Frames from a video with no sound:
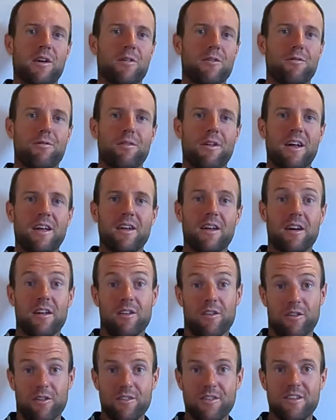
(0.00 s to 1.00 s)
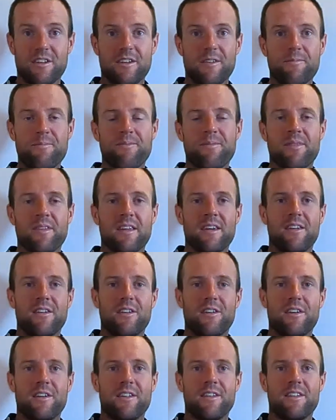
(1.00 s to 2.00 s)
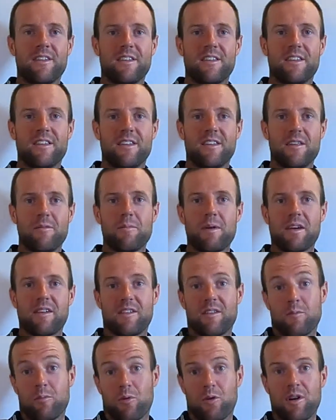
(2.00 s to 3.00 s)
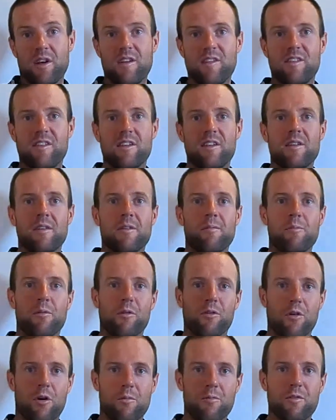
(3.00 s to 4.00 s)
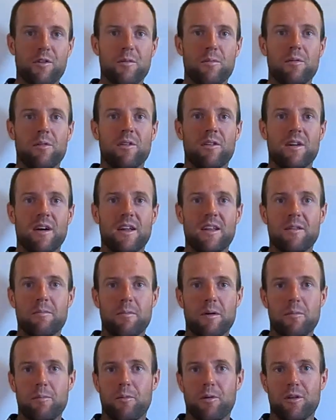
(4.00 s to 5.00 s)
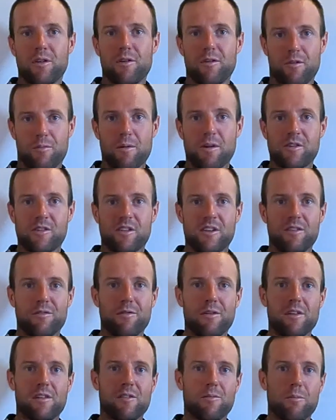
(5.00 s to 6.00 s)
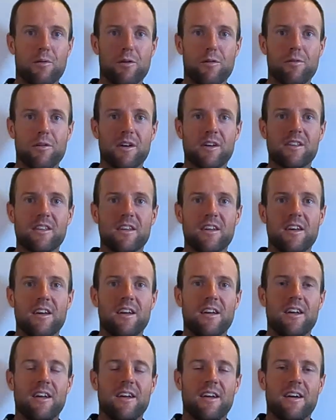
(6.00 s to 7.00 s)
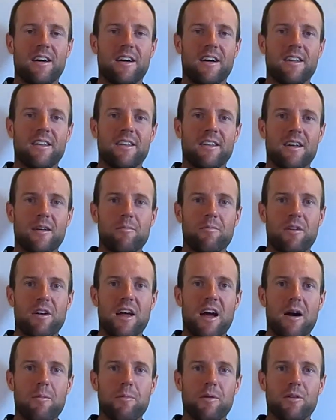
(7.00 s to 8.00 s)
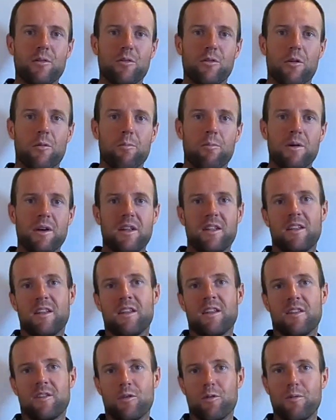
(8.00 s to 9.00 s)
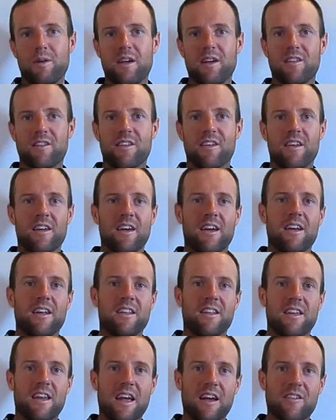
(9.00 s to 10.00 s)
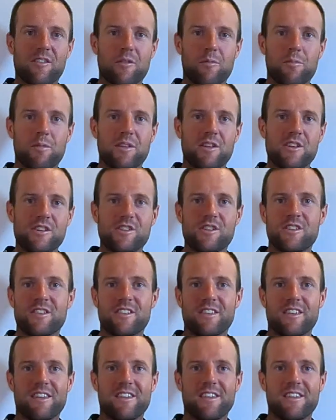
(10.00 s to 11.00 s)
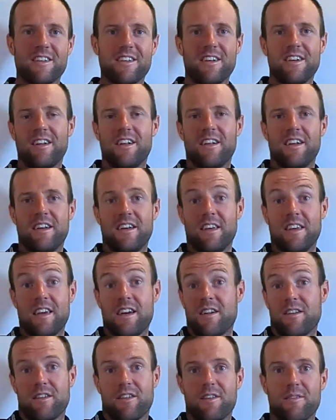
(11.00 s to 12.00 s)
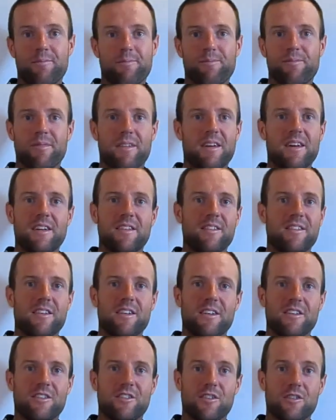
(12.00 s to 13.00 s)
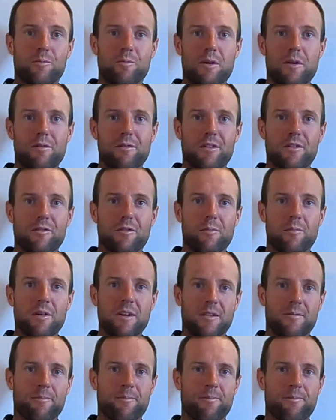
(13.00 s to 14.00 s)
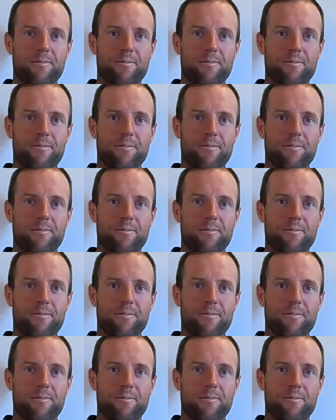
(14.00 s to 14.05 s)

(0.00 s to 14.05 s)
could fly a lot, and it makes it more easy, more comfortable, and my body especially feels perfect, and I'm very happy to compete in 2 weeks in the next competitions, and yes, it's just perfect for me.